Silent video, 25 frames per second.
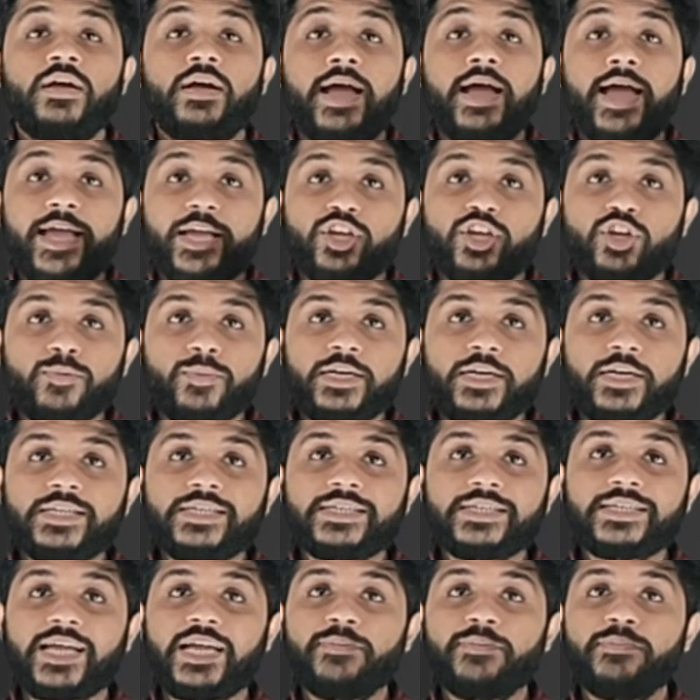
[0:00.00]

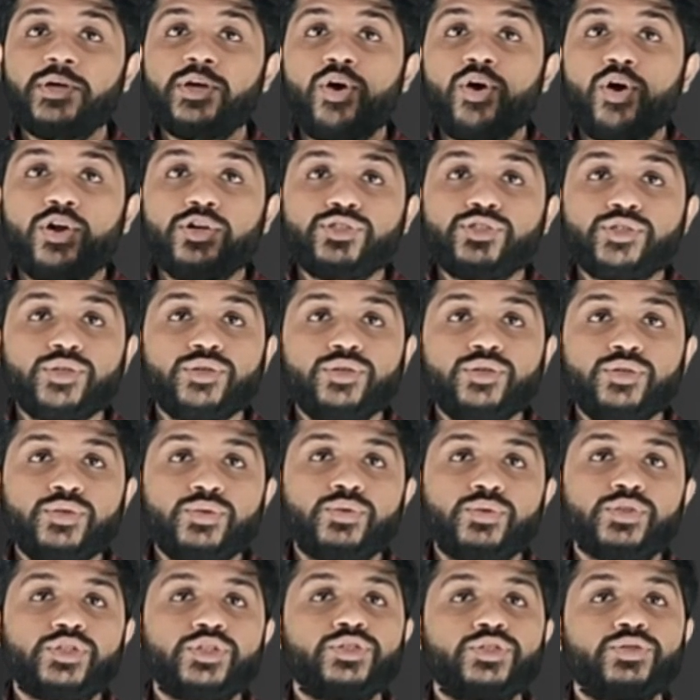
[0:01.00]
Accumulator can be also
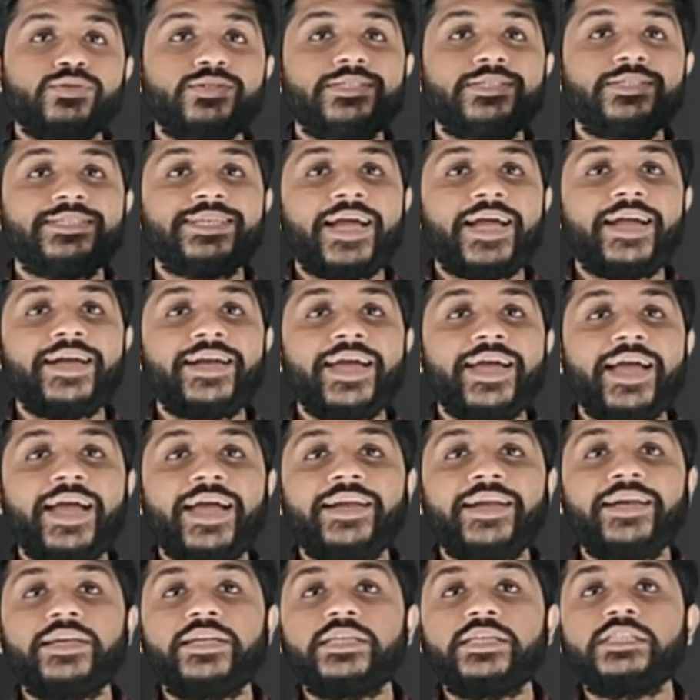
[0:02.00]
used to send
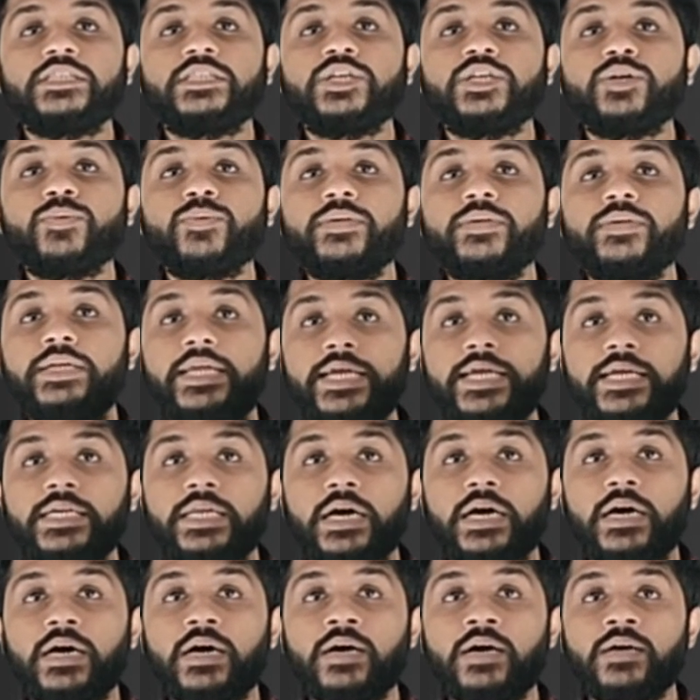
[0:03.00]
and receive
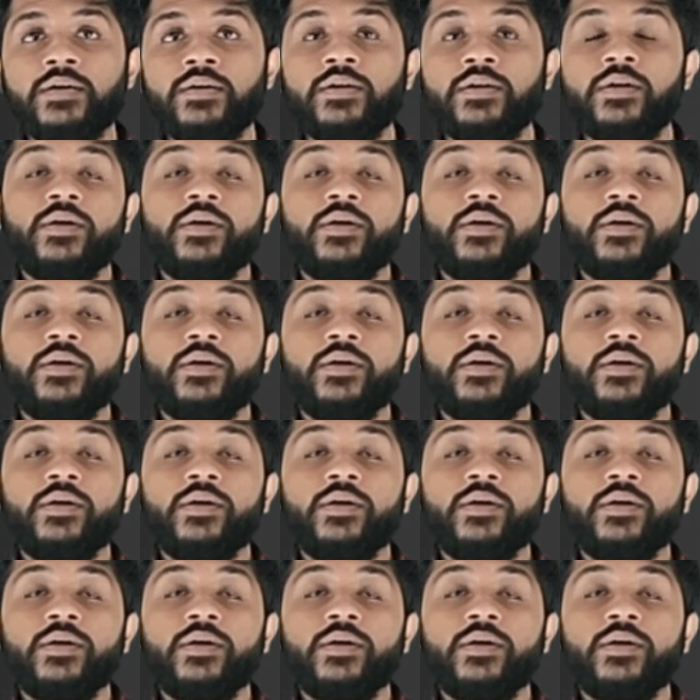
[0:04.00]
data